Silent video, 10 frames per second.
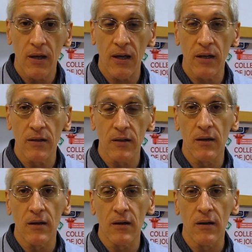And
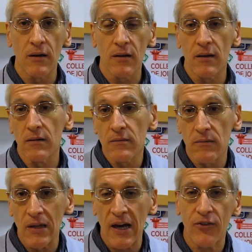uh,
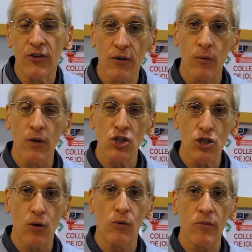last year we
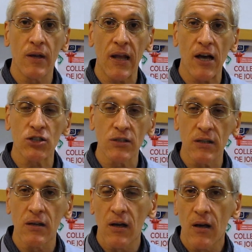showed that
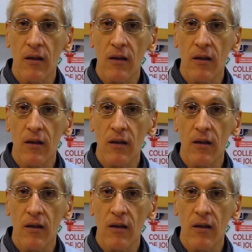actually